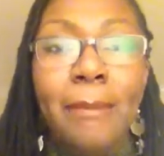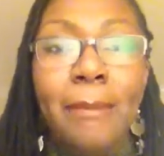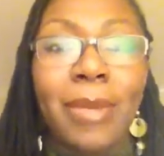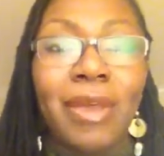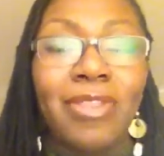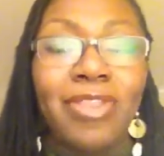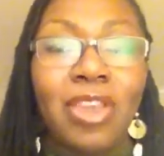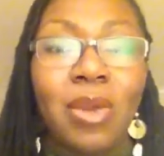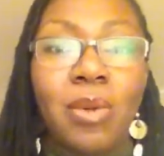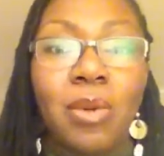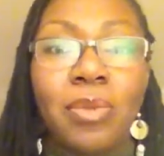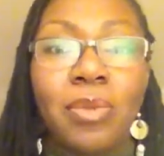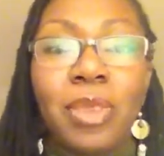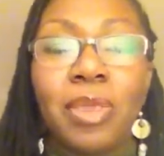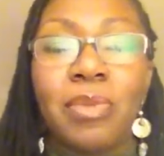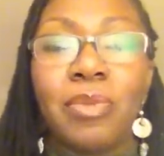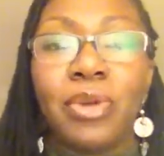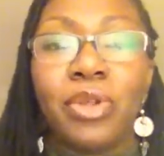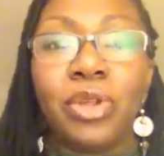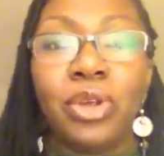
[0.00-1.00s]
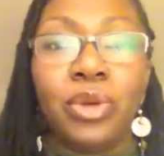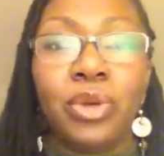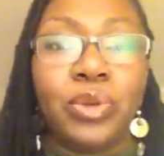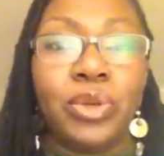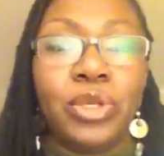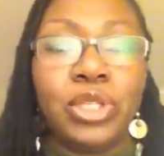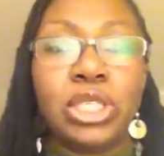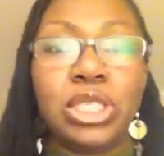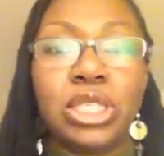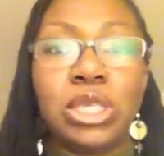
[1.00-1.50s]
But there were people who
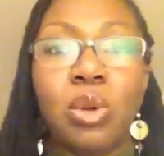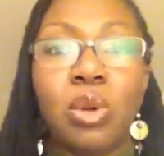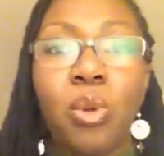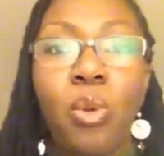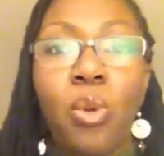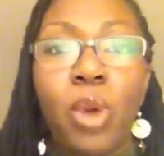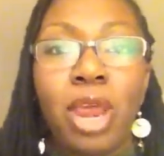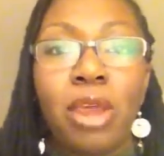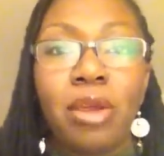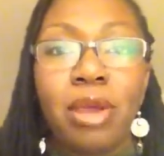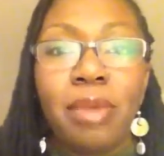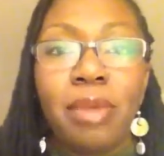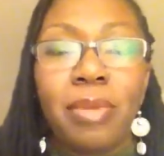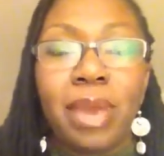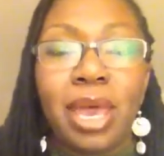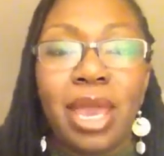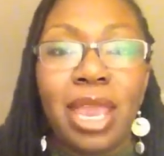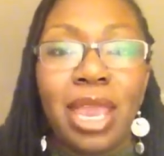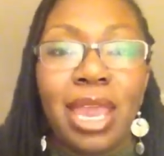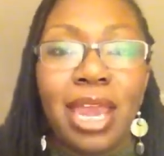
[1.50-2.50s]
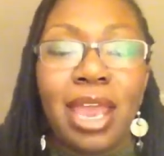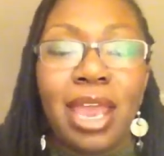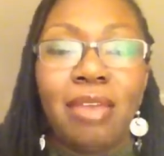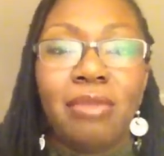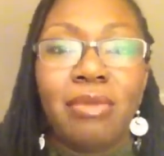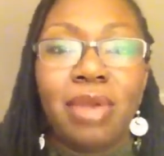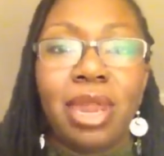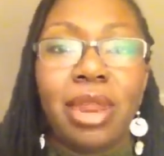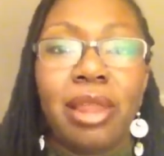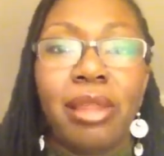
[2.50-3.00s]
were swearing by it.
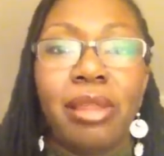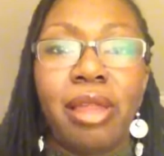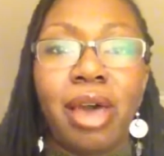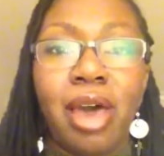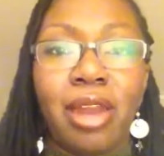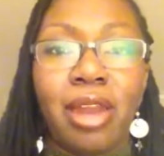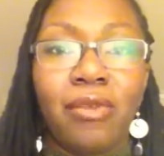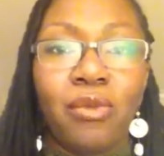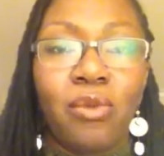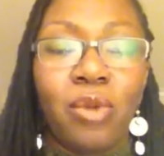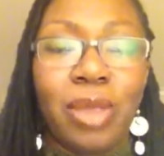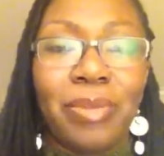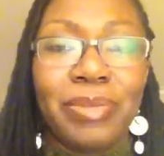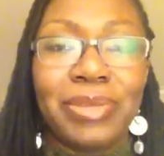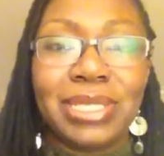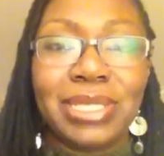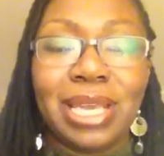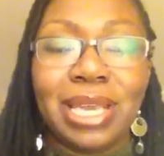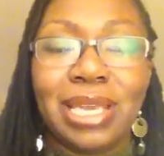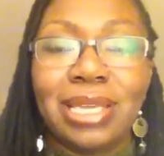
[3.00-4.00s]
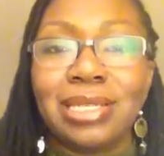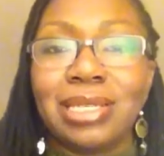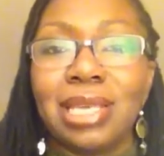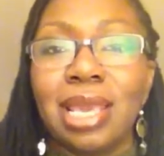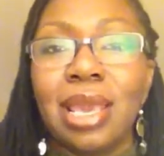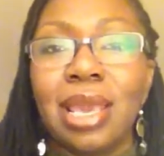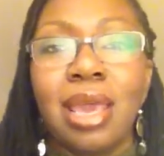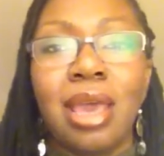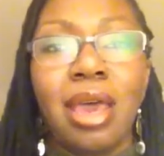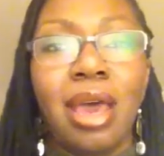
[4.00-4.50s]
I read a lot of websites
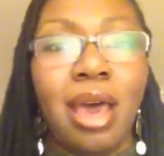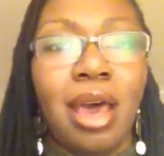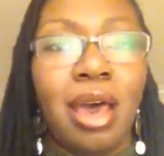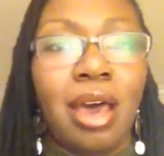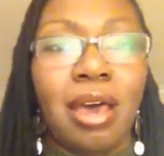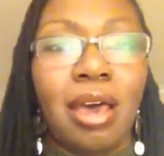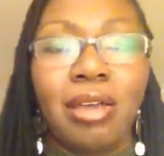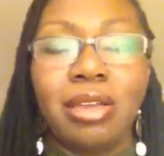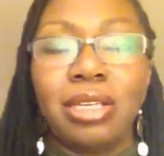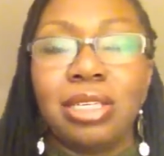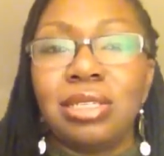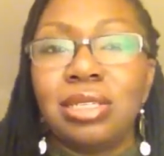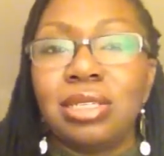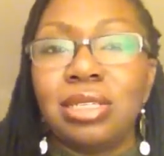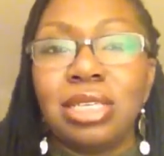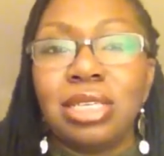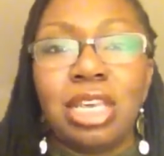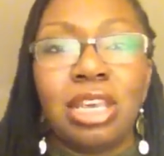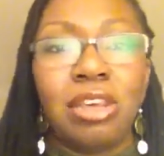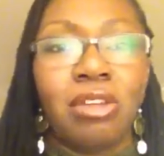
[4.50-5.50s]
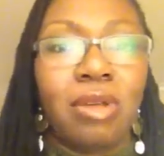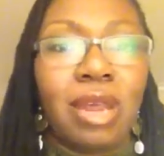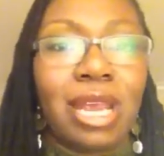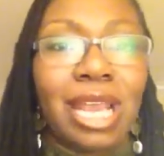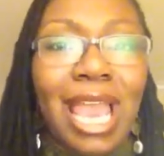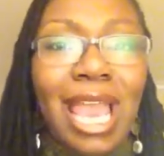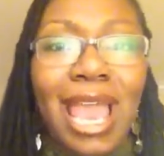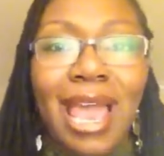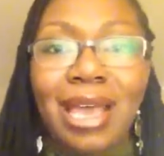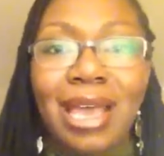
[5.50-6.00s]

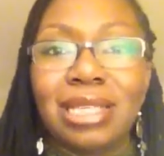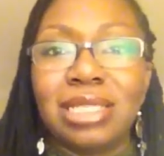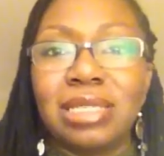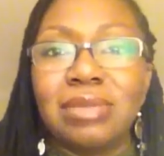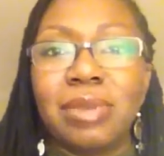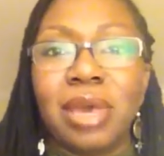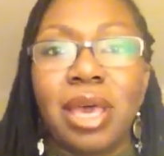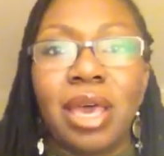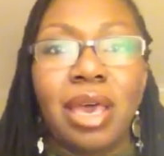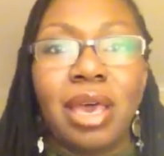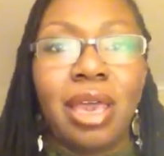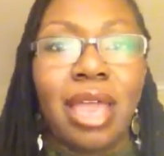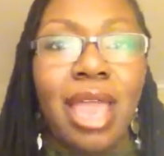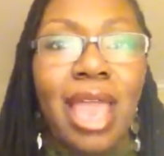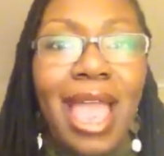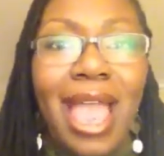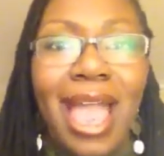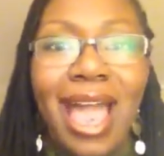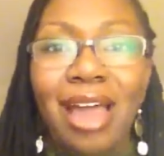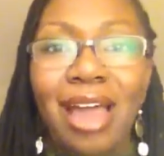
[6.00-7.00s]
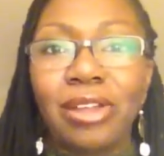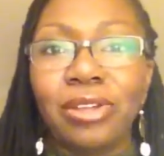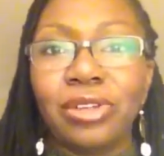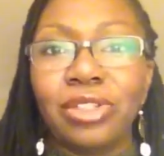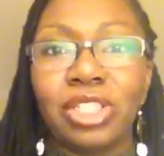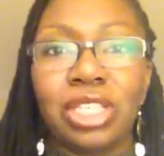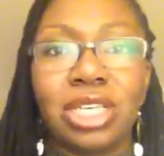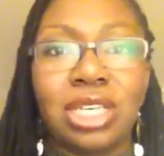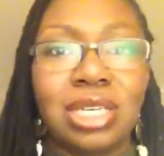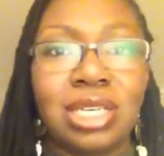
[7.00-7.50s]
curing asthma,
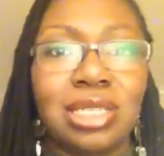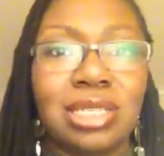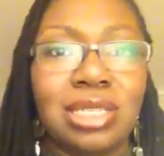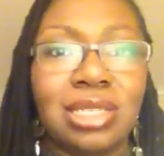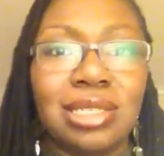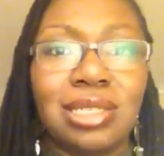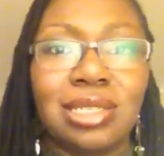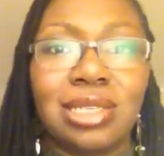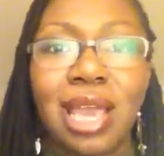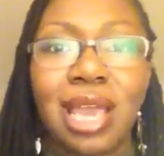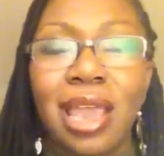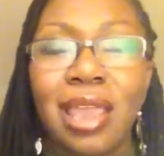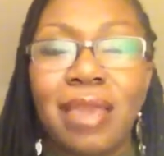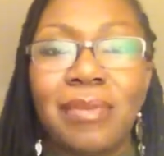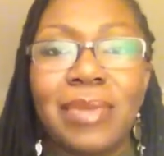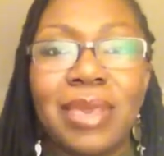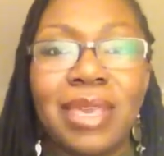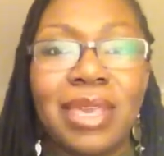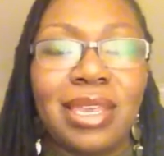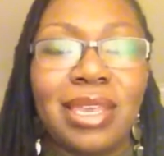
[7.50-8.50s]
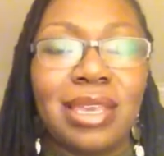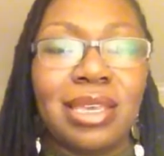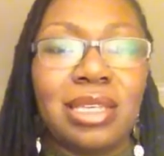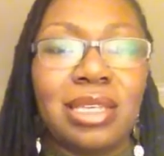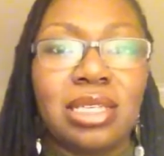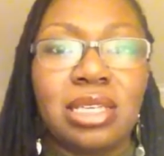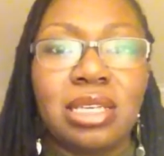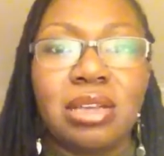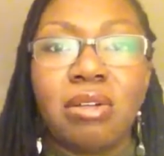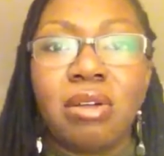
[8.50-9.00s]
allergies,
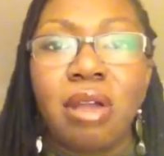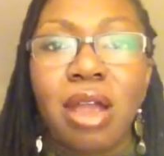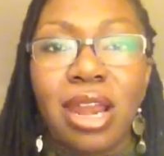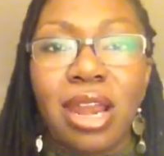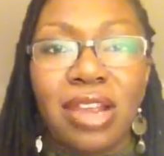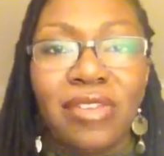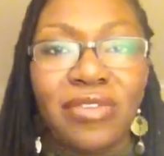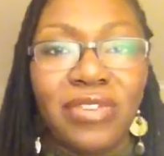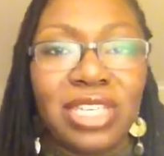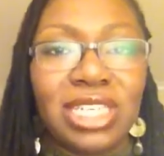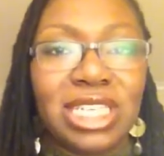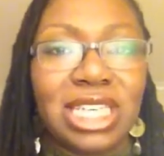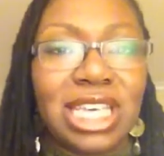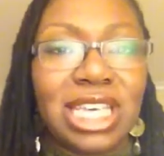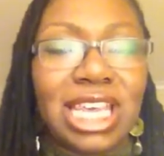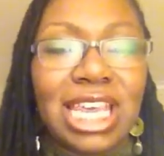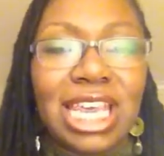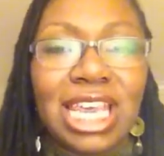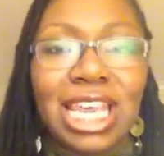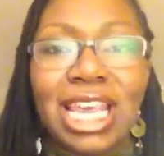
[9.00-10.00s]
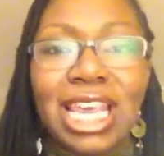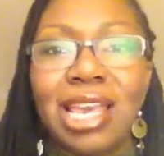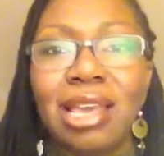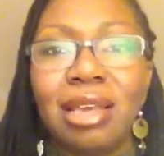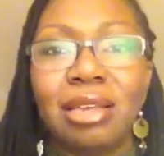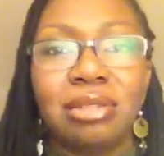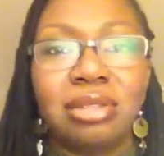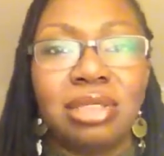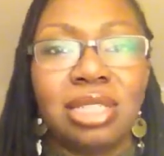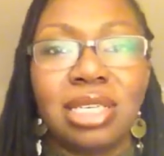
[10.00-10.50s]
diabetes, chronic fatigue,
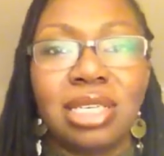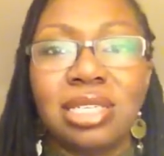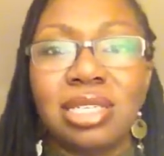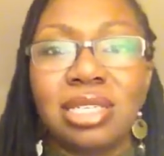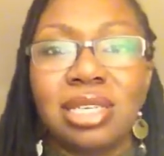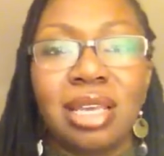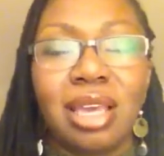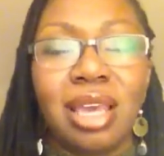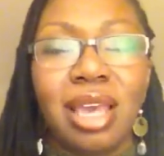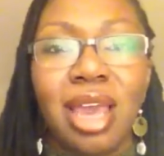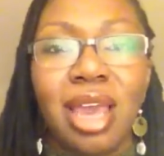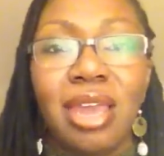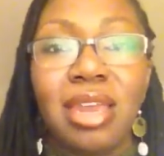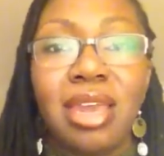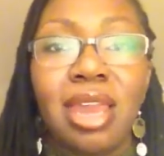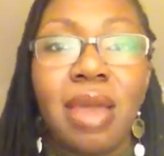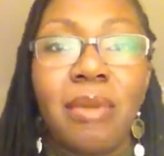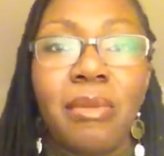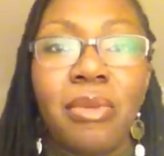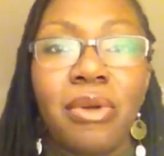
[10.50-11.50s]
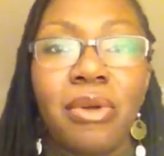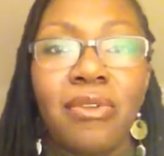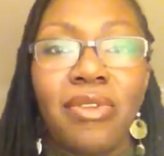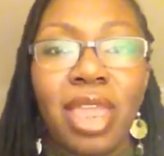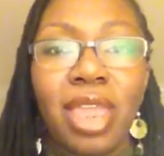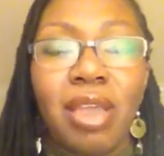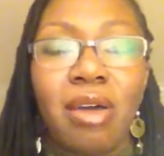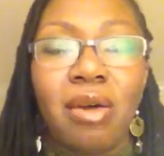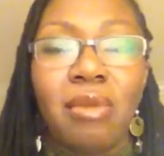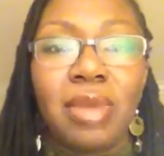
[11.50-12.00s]
just a number of
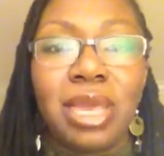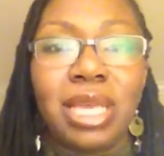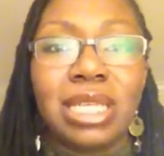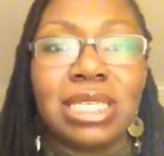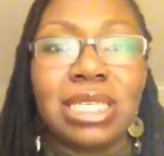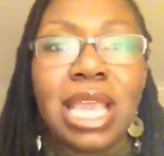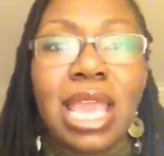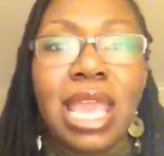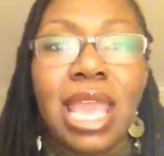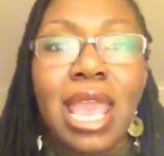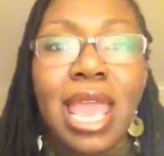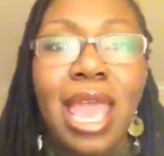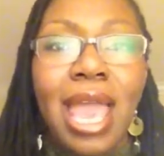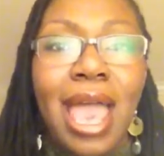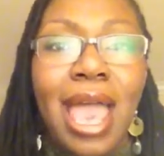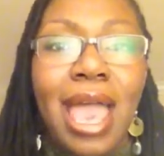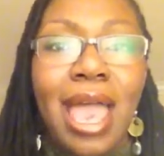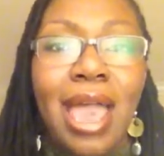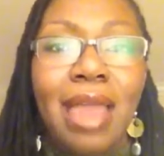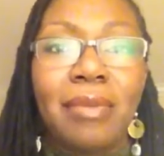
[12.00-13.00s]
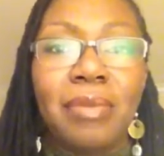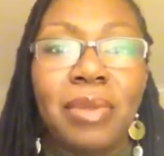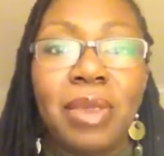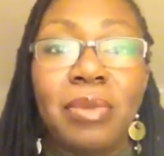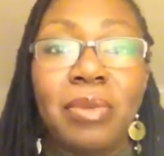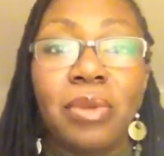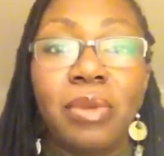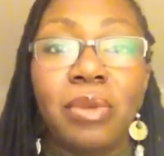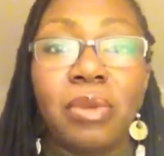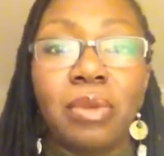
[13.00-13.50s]
ailments. And
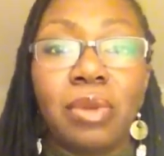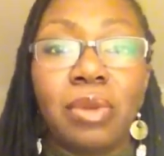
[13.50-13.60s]
people were